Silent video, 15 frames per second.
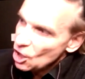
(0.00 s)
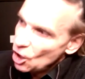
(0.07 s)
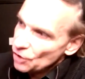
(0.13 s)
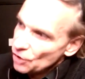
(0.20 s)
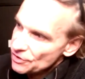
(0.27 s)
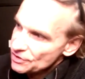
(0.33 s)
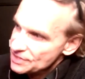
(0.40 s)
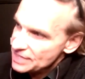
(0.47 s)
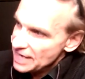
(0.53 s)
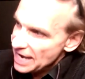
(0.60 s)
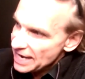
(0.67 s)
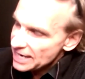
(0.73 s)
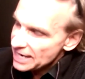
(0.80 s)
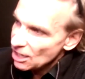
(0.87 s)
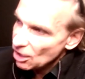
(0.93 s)
On the
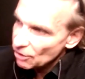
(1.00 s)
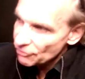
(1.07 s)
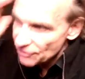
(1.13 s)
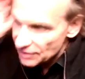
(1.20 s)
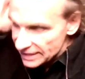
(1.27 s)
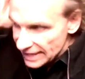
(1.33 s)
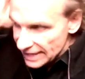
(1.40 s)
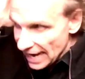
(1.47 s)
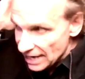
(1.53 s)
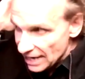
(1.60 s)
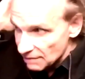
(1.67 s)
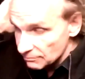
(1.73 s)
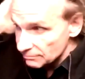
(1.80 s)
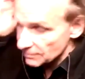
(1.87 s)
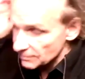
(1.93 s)
day of the
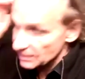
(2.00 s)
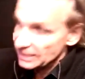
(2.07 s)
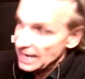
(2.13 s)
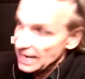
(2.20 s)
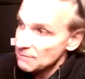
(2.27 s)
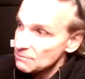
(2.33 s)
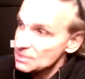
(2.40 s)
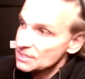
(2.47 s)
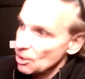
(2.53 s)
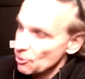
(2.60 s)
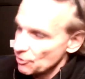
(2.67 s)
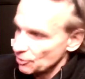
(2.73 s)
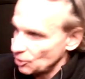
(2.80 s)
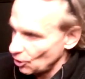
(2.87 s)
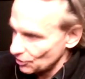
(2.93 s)
game is now
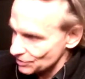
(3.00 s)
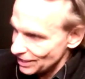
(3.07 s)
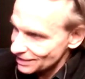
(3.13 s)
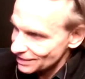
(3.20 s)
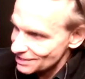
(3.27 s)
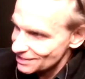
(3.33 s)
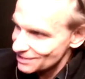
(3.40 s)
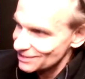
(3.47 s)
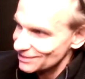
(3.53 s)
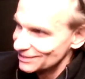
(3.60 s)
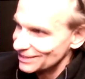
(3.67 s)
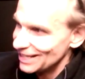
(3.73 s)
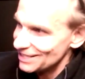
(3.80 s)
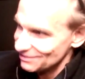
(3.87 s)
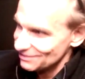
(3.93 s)
the context.
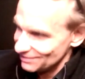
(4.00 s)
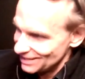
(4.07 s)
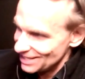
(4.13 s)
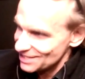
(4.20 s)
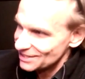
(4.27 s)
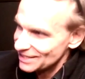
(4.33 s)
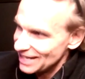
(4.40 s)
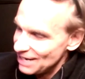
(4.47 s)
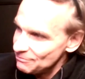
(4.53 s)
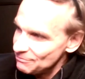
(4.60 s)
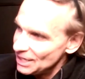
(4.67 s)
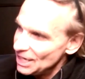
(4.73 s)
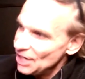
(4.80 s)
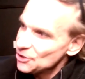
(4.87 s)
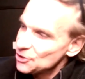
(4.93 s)
Okay, there's a game.
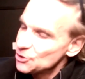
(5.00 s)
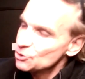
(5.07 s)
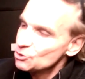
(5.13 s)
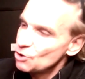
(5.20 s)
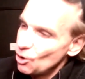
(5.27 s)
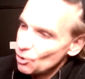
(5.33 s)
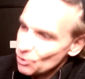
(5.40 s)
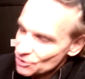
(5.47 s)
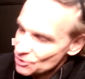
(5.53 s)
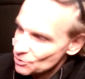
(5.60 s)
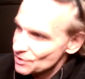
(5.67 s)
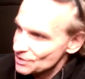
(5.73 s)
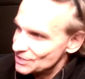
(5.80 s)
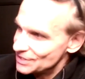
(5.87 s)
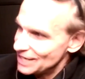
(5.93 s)
You go into
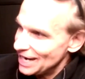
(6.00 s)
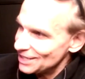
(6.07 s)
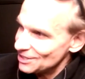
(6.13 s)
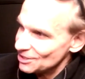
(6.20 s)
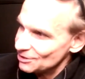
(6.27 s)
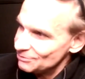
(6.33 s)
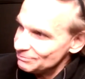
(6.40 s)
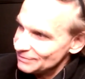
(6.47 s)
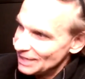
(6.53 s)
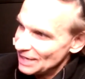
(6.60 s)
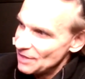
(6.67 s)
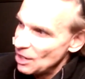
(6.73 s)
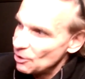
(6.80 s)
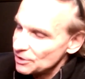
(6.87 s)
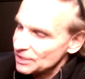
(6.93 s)
the stadium, and
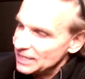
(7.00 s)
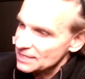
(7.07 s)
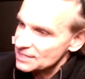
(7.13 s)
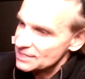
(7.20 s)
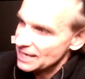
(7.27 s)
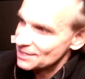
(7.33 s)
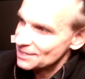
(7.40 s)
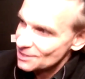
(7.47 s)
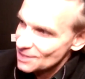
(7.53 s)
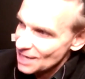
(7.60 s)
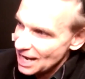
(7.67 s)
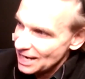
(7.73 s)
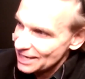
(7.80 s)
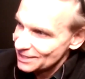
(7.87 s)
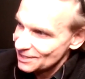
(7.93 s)
now you can stand in
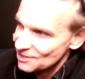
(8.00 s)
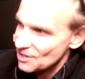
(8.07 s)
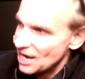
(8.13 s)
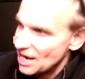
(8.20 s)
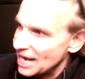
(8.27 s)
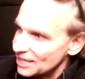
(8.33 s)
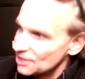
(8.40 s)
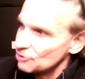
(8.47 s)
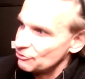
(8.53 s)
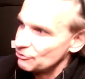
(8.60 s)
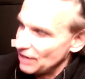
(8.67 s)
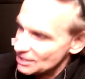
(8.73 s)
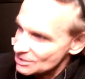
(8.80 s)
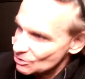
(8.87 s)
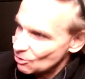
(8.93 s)
line. And the higher your
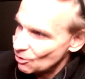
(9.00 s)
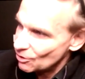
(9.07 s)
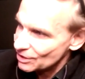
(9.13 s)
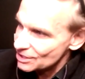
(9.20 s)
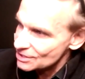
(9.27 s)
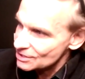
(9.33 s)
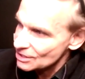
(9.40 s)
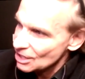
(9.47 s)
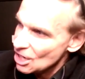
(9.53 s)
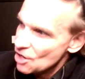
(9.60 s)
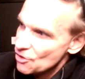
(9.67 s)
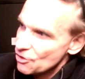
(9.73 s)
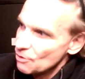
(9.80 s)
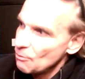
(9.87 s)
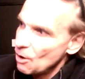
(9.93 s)
fan score is,
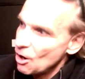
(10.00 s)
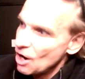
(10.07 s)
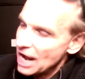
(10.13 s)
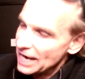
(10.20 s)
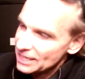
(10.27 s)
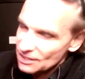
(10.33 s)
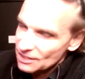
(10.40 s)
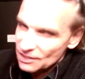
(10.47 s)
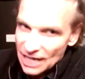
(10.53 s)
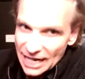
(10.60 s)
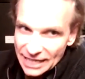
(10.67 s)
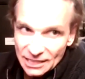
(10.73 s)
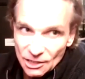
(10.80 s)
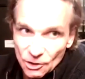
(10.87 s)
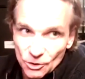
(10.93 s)
the more higher the
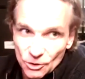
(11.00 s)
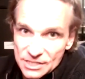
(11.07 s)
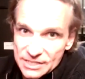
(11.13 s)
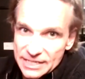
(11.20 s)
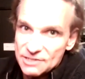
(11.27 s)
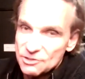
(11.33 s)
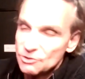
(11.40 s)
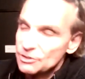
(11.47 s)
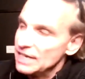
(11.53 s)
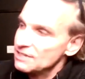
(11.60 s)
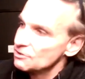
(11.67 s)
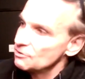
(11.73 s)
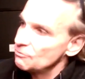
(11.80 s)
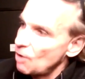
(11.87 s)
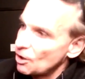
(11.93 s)
likelihood is that you get
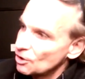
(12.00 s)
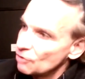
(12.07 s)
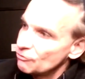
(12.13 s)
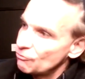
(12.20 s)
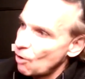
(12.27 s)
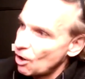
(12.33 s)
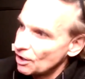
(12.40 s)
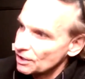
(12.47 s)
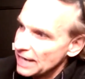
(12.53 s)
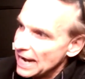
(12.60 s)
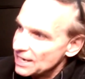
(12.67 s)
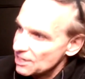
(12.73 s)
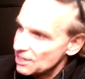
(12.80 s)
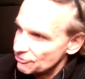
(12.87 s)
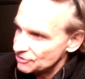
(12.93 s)
a one-of-one
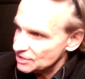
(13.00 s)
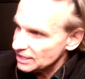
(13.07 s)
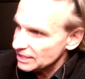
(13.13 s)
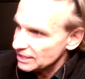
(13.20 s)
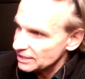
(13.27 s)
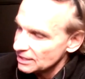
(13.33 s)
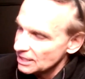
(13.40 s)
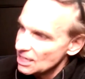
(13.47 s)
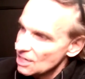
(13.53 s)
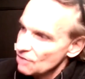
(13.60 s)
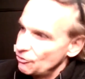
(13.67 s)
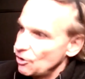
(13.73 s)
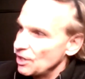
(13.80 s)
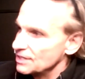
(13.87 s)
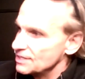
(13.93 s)
NFT.
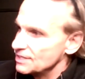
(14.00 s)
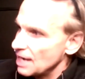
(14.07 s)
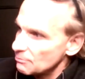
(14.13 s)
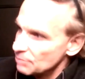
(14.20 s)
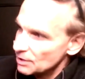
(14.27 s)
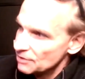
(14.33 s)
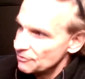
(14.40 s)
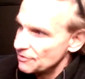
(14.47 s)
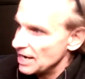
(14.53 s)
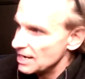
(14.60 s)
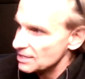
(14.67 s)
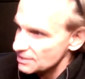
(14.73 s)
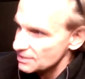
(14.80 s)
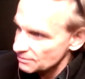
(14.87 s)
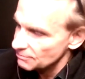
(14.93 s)
For example, if
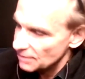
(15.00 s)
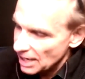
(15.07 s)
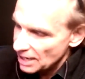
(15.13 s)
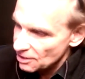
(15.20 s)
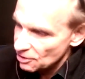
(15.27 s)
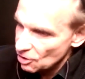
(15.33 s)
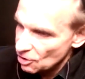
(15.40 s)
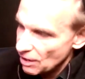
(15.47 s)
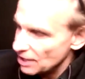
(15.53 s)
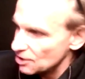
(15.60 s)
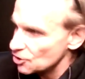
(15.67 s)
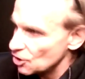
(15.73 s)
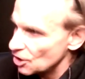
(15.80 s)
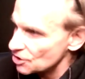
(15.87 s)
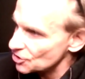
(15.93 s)
there's, I don't know,
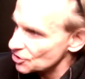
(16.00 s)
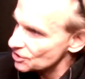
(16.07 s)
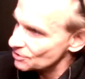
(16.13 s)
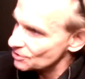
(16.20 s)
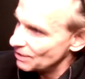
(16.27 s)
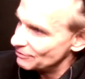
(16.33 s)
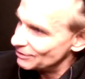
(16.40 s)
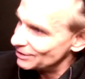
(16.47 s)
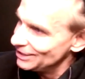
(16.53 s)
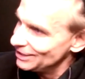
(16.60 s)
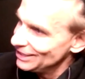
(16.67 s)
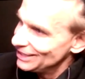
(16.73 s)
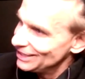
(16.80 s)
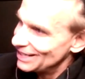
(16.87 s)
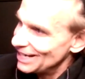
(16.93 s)
Aaron Rodgers, whoever,
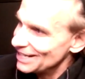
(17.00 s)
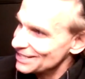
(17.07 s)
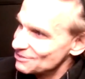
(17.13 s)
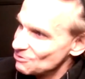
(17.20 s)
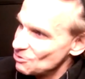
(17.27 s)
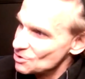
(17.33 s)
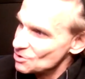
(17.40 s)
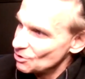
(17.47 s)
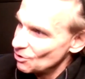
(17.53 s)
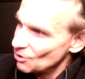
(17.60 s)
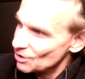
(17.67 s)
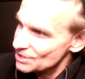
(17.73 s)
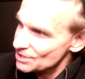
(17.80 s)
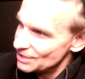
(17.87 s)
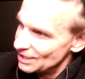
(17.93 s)
right, who
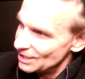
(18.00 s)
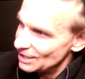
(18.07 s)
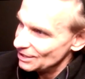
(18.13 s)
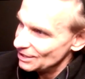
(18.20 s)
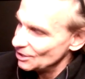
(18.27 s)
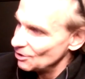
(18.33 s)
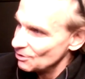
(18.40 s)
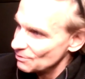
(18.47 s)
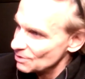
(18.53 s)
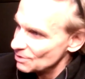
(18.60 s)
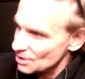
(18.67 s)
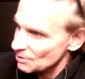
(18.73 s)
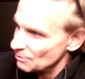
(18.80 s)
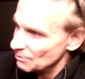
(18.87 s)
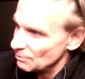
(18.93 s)
scores,
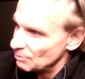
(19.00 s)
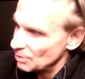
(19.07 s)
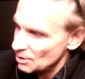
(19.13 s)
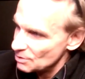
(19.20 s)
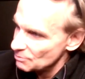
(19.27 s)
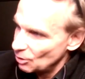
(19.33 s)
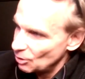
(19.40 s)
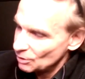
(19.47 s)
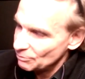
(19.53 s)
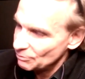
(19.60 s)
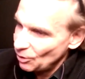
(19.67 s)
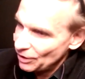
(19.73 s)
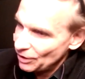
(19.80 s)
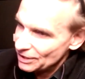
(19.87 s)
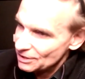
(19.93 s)
important
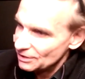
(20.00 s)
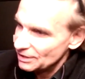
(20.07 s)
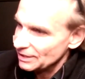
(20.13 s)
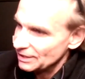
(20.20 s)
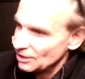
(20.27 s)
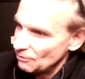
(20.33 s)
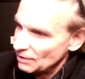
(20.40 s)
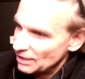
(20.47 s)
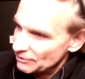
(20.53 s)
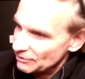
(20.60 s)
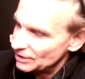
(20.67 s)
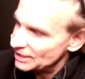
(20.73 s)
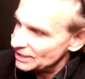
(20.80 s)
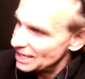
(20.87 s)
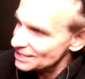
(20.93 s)
point or whatever
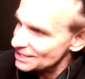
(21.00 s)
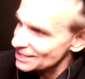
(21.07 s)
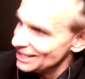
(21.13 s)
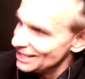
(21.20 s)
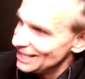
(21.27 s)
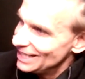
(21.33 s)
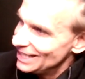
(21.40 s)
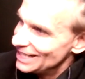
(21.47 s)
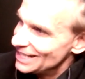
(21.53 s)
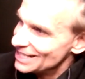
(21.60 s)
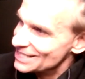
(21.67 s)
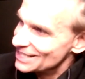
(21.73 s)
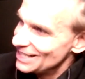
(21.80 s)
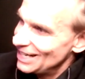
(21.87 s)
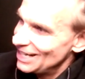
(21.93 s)
he does,
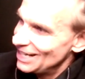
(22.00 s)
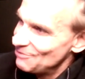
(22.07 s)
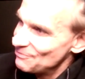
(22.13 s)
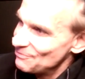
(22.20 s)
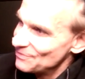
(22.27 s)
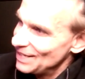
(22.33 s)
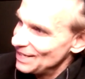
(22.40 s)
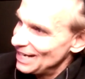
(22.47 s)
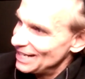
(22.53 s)
is and